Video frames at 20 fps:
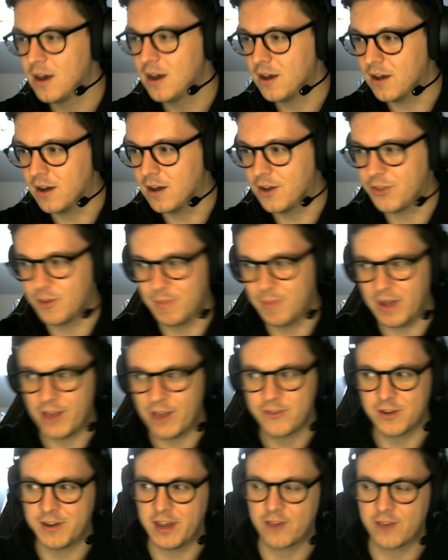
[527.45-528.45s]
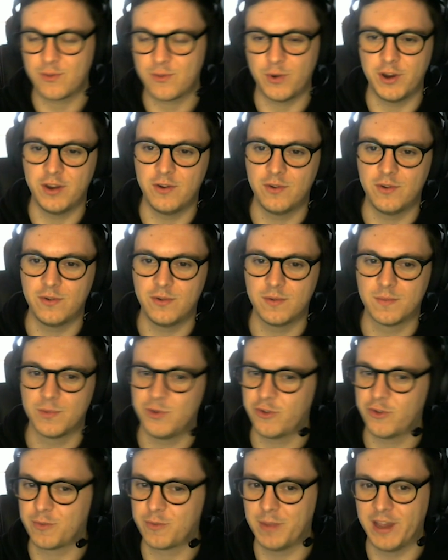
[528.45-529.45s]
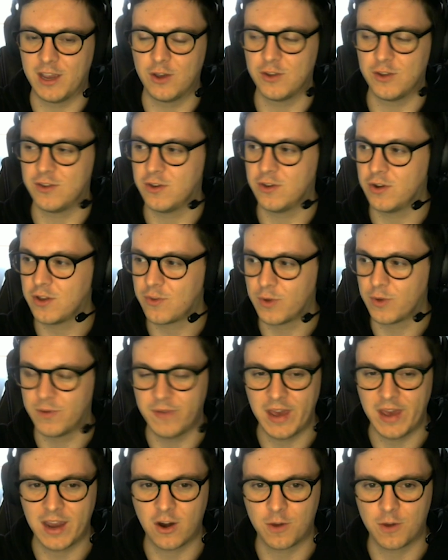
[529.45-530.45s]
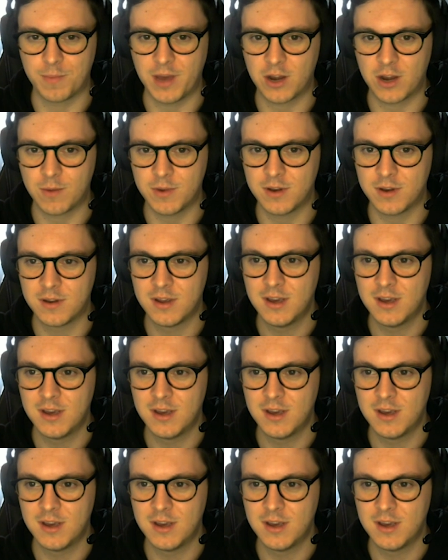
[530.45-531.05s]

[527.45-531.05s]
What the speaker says: Demacia decks where you just play good units with Vanguard Bannerman.